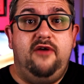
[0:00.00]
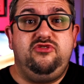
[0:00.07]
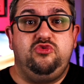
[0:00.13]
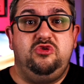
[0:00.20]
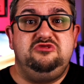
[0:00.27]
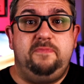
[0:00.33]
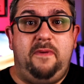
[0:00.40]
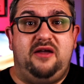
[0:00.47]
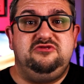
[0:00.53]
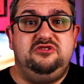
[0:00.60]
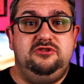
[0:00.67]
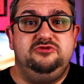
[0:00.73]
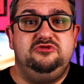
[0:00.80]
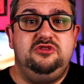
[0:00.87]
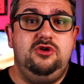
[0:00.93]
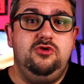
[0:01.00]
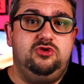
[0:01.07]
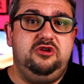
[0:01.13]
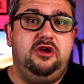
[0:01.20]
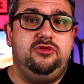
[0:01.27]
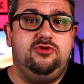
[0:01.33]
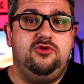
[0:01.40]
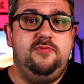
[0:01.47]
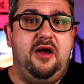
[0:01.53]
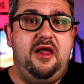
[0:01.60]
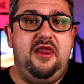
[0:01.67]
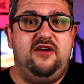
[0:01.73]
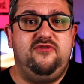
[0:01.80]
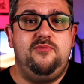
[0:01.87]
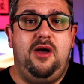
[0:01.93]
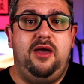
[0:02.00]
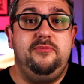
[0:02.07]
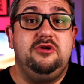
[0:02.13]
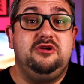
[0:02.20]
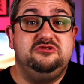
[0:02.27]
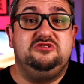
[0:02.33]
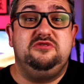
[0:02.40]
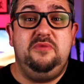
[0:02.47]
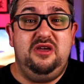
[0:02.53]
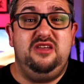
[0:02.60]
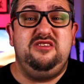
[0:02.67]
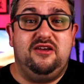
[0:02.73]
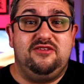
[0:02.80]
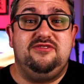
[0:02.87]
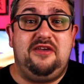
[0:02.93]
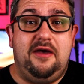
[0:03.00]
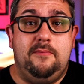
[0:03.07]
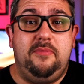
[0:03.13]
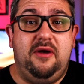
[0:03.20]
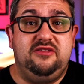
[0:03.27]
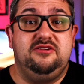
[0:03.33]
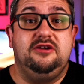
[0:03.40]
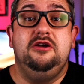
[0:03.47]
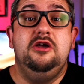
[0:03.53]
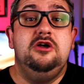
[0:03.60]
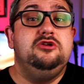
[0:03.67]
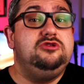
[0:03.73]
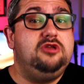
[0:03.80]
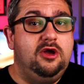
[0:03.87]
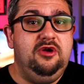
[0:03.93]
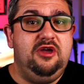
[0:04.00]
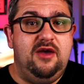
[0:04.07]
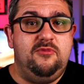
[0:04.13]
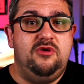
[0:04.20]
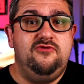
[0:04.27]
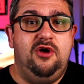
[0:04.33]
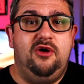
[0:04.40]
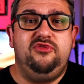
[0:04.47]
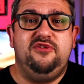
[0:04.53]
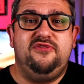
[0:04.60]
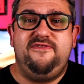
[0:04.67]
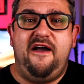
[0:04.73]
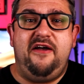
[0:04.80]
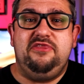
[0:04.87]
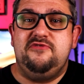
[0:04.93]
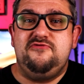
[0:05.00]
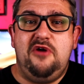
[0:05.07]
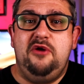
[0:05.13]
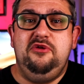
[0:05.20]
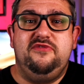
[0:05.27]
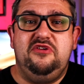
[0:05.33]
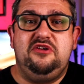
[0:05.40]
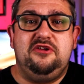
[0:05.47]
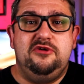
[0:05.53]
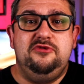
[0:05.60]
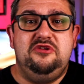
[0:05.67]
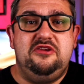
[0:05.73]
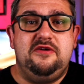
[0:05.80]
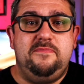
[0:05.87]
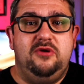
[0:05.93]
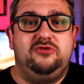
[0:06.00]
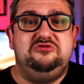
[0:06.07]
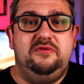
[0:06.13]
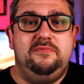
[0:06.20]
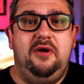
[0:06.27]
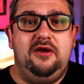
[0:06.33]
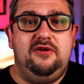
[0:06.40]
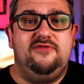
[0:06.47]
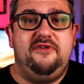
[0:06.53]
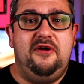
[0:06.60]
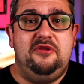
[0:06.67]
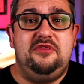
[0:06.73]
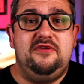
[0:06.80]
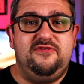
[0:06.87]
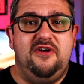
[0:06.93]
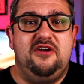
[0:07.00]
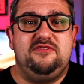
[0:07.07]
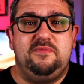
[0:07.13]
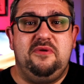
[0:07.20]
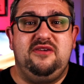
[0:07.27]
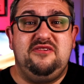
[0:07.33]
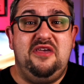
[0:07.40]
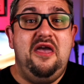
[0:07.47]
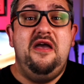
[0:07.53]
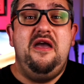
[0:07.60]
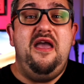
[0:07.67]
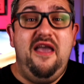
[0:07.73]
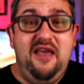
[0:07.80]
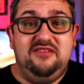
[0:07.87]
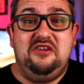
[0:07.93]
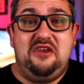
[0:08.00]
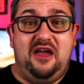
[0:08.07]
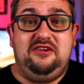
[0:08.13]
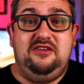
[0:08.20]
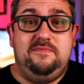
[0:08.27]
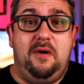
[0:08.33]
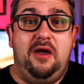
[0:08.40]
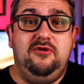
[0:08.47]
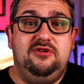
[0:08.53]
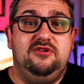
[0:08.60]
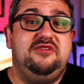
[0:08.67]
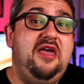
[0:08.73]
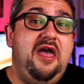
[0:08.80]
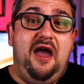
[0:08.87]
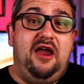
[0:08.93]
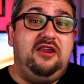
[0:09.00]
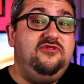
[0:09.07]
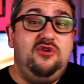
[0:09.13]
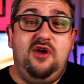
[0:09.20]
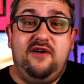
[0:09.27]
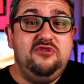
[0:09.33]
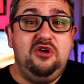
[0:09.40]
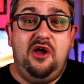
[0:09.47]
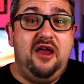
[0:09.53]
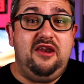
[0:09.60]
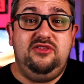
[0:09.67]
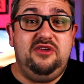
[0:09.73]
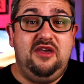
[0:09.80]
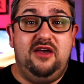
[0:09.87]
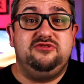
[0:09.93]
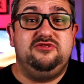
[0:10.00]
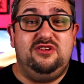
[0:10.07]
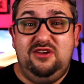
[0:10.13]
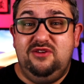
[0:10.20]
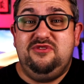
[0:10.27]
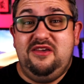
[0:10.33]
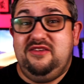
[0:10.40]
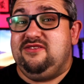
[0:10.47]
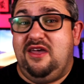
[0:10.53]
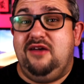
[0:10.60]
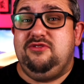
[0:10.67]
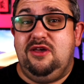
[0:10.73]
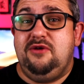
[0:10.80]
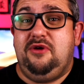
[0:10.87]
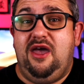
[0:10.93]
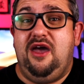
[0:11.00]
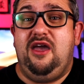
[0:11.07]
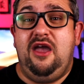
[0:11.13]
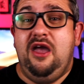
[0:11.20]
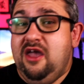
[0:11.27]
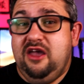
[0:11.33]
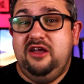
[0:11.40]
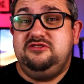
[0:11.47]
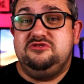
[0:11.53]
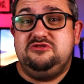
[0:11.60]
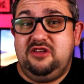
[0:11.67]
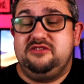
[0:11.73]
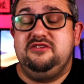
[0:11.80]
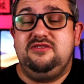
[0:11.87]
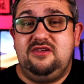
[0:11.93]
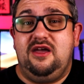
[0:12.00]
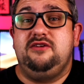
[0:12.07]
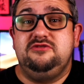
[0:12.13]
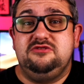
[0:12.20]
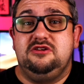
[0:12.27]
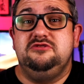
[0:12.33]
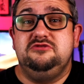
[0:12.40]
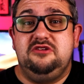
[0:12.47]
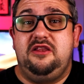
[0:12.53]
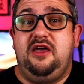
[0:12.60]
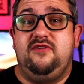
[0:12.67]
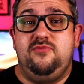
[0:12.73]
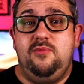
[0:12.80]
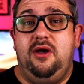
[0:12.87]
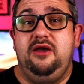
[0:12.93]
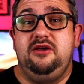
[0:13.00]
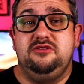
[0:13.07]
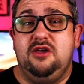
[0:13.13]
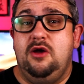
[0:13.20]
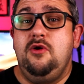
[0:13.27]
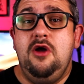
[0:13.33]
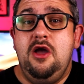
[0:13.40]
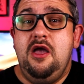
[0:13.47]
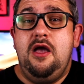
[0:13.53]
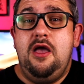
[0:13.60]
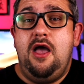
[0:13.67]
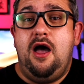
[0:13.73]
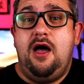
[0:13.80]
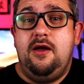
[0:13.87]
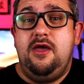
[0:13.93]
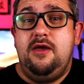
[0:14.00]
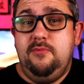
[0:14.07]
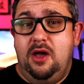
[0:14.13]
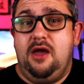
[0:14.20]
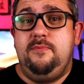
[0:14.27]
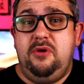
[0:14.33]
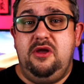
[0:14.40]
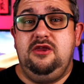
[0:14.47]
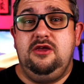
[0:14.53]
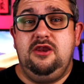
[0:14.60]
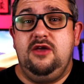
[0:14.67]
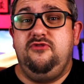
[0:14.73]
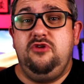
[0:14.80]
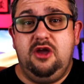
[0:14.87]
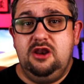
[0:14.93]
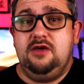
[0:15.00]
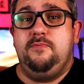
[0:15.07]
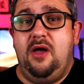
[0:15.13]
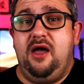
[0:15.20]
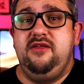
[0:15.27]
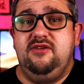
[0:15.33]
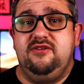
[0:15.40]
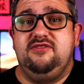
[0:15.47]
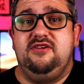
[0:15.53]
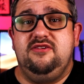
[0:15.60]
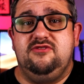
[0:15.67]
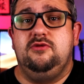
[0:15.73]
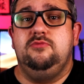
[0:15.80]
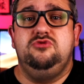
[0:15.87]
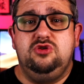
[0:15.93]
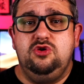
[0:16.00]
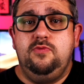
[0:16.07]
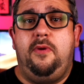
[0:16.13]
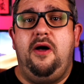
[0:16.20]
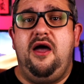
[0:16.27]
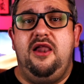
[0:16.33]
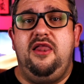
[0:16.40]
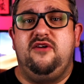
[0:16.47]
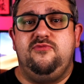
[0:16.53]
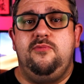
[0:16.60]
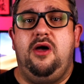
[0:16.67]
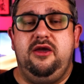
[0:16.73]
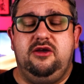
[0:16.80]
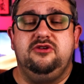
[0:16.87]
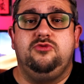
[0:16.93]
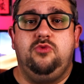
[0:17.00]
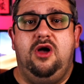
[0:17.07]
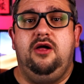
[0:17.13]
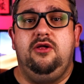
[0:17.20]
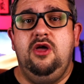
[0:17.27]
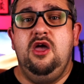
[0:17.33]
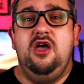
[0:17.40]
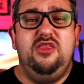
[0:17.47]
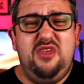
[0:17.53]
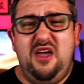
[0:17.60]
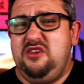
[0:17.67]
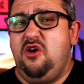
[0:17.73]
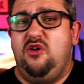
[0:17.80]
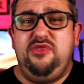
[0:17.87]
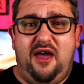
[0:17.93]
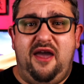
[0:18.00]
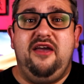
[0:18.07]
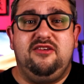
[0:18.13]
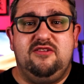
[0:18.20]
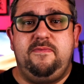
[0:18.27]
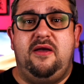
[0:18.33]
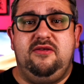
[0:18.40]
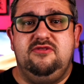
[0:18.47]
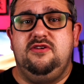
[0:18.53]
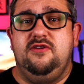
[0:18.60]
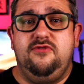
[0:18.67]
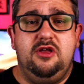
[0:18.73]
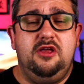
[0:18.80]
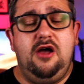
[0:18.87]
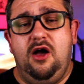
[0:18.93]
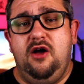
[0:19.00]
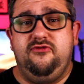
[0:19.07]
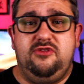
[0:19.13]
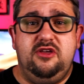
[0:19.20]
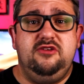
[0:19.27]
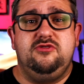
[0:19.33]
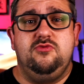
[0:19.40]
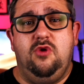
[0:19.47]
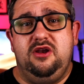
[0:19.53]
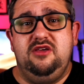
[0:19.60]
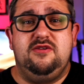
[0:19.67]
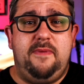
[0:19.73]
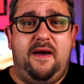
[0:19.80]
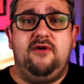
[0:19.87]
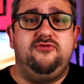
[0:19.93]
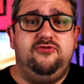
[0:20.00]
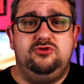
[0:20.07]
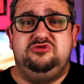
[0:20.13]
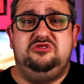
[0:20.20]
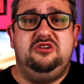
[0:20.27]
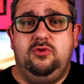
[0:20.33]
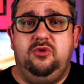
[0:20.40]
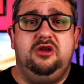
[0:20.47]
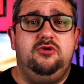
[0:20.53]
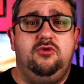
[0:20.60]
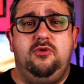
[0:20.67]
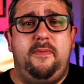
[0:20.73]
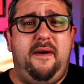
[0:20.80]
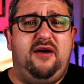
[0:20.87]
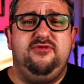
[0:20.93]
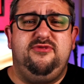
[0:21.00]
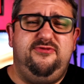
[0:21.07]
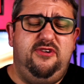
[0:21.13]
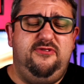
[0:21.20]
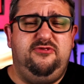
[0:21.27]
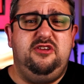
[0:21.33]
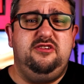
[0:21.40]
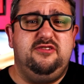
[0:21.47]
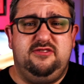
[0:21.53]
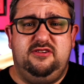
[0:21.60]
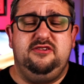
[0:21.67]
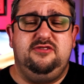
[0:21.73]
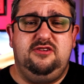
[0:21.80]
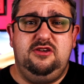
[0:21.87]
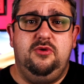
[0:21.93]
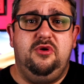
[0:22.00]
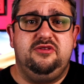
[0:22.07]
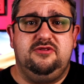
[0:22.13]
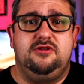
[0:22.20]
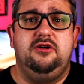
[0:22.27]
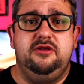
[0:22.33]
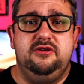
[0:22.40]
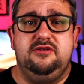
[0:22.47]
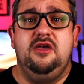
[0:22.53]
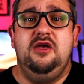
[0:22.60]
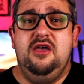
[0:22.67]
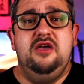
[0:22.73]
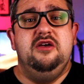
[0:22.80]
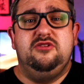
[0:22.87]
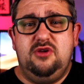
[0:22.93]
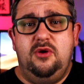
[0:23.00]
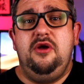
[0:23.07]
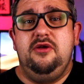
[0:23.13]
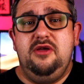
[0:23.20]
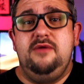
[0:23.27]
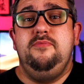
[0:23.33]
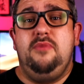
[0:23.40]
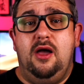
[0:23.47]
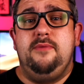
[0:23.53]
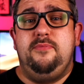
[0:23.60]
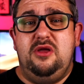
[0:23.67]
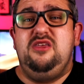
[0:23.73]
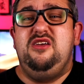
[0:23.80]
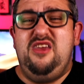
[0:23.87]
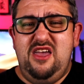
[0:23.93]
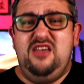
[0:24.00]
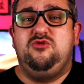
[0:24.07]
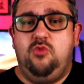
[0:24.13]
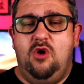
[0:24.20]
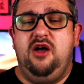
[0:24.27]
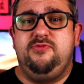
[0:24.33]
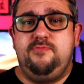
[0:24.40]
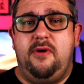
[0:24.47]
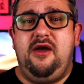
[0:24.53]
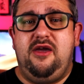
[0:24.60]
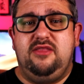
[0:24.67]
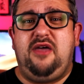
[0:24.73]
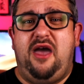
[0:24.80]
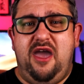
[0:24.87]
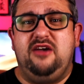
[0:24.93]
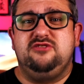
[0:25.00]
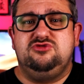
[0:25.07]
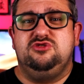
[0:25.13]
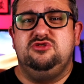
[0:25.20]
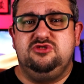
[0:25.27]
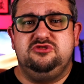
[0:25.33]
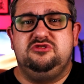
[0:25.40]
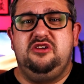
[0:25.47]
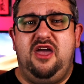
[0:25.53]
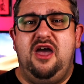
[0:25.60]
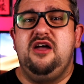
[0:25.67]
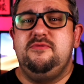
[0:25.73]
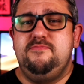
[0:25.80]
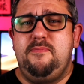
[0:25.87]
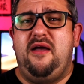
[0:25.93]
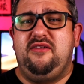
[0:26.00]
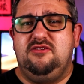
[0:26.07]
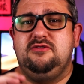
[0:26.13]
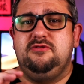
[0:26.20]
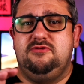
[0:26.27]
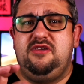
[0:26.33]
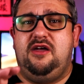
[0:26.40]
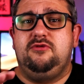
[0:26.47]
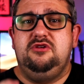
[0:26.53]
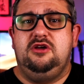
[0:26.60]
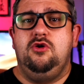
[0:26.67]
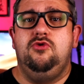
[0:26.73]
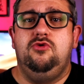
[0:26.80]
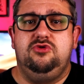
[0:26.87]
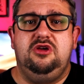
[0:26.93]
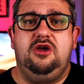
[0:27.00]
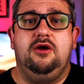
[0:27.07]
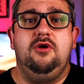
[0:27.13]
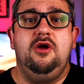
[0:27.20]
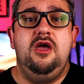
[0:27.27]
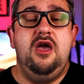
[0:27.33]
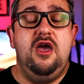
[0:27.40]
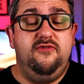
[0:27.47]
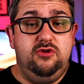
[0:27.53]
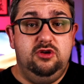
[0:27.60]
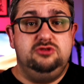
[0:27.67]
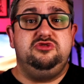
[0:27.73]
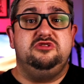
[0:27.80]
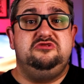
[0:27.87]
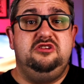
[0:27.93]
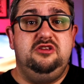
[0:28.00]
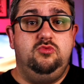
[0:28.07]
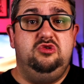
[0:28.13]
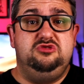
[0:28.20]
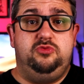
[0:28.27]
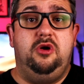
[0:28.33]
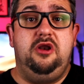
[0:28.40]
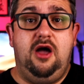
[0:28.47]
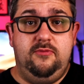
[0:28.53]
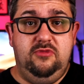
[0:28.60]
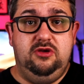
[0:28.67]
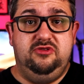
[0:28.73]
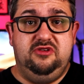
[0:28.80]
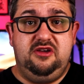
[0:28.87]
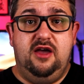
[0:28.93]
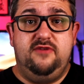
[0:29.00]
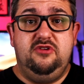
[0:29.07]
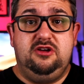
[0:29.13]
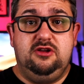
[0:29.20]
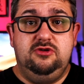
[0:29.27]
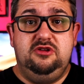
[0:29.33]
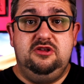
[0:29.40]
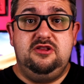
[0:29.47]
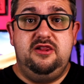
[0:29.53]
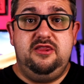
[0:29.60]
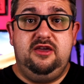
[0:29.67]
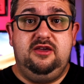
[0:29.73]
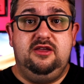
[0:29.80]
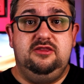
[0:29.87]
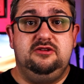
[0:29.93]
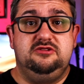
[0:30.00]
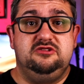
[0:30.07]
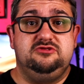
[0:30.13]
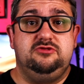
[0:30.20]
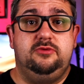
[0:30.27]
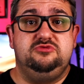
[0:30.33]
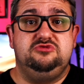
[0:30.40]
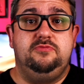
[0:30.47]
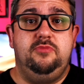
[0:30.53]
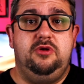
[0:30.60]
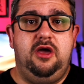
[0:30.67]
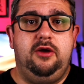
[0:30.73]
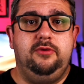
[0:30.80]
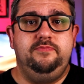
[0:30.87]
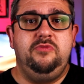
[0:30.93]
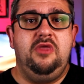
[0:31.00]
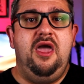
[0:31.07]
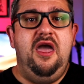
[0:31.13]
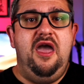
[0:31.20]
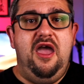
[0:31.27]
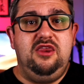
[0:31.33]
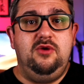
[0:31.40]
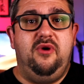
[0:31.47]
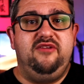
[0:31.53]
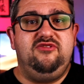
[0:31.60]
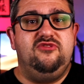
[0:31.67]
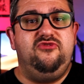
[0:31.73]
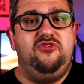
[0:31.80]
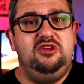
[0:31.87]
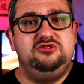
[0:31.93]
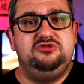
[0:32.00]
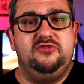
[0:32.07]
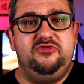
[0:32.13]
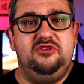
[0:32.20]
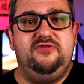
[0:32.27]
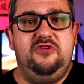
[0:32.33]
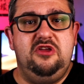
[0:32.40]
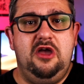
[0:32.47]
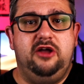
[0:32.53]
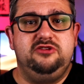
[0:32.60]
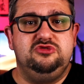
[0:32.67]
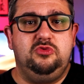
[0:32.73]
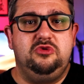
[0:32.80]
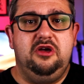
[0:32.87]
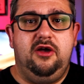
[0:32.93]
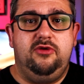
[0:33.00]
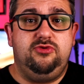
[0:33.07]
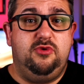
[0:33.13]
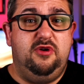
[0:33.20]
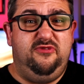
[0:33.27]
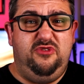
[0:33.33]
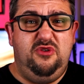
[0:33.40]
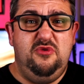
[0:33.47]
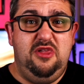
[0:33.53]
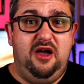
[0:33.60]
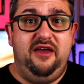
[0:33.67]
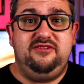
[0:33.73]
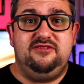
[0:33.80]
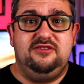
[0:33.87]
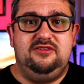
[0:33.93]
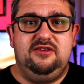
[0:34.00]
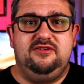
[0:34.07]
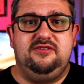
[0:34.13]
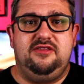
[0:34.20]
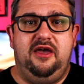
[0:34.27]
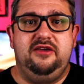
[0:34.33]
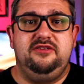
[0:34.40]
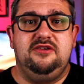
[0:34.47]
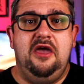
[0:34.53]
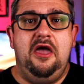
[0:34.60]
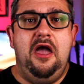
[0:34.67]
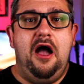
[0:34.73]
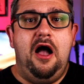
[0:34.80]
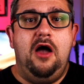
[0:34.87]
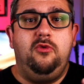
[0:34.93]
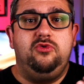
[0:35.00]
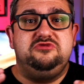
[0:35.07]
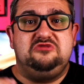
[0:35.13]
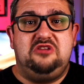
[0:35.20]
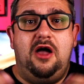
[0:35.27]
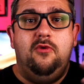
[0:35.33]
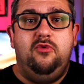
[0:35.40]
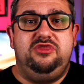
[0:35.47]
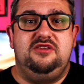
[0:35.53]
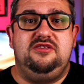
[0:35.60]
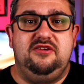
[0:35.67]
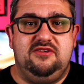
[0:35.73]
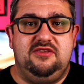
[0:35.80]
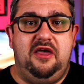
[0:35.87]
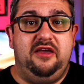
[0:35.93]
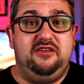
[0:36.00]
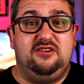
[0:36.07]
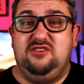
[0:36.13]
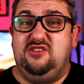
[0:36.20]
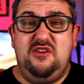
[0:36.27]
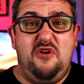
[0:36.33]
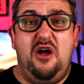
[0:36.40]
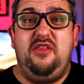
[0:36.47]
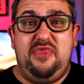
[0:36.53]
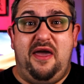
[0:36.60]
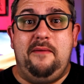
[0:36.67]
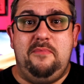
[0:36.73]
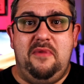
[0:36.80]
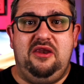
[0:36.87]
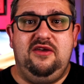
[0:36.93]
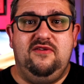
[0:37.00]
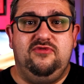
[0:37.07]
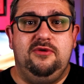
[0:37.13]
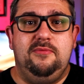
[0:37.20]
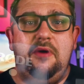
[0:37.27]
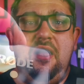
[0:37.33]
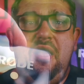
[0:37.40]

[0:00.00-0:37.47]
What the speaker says: I've switched back to using the audio through my lav mic because to me it does sound better. Don't get me wrong. The fact that Rode have included a built-in microphone in the first place is an added bonus. And if you haven't got anything else to use, it sounds okay. It just doesn't sound as good as a lav mic. So in my opinion, if you're going to buy this system, do buy a lav mic as well. They're not that expensive. A half decent one is about 40 quid or about 50 to 60 US dollars. So in my opinion, it is worth paying that extra just to get a better sounding audio. If you're interested in which one I'm using, I've included a link in the description below. Anyway, to finish off this video, I just want to go through a few likes and dislikes. I will start with the dislikes because there aren't that many of them.